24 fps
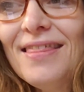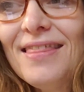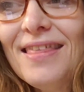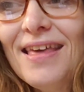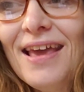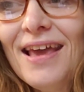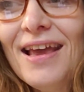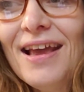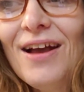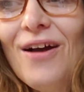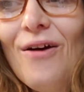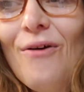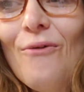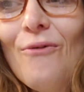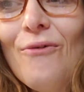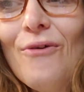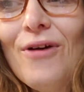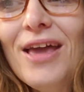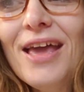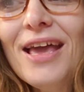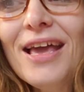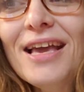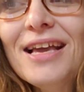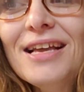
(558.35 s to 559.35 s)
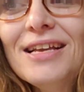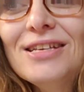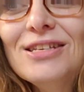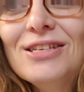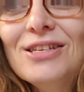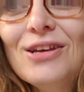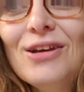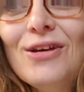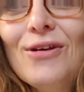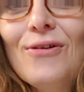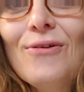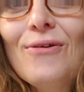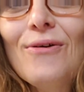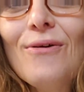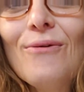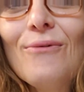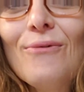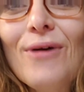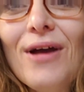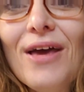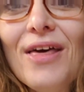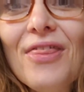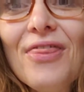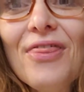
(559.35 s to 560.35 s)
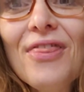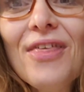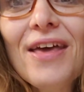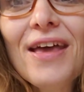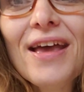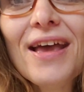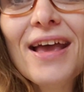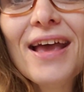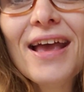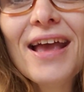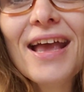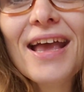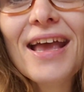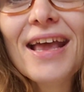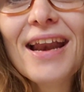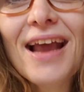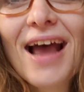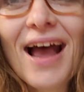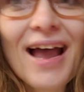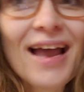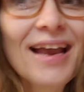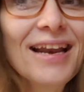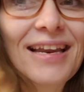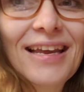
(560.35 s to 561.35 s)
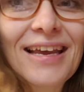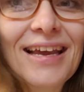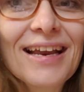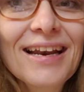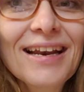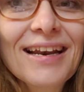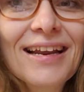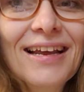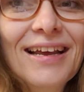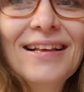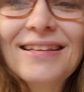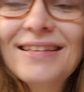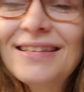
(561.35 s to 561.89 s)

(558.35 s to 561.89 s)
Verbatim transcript: thing we can do with an onion.